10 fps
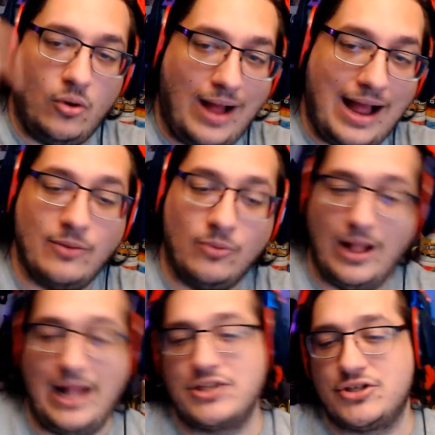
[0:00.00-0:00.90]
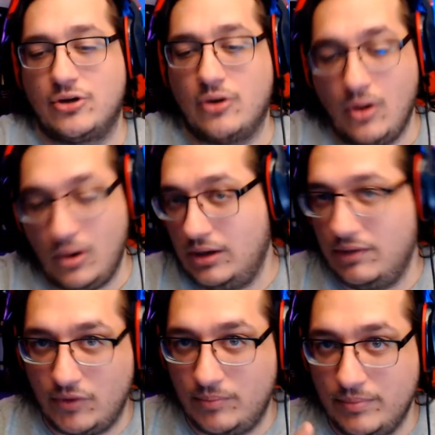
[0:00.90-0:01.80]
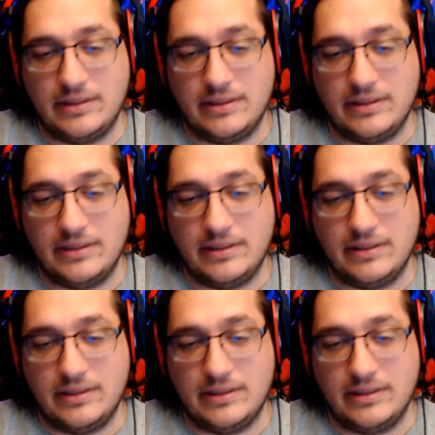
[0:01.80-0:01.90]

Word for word: I will answer all of them.